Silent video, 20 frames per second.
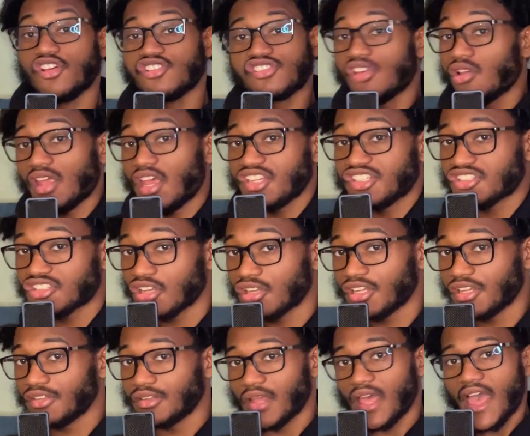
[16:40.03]
So they
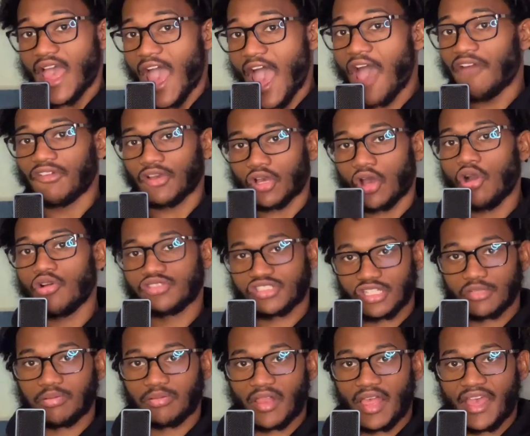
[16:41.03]
shouldn't have a
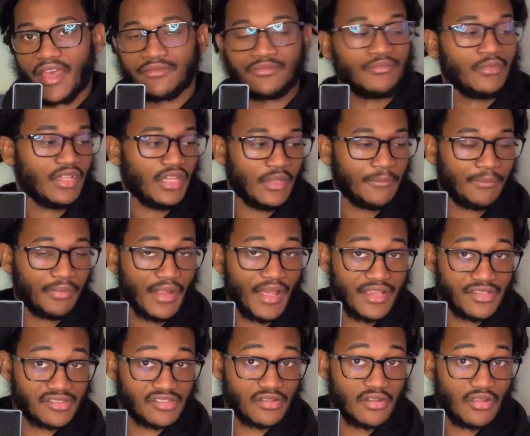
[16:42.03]
coaching plan in
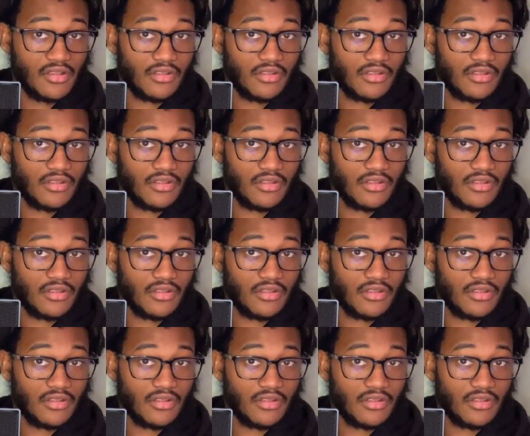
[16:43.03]
place.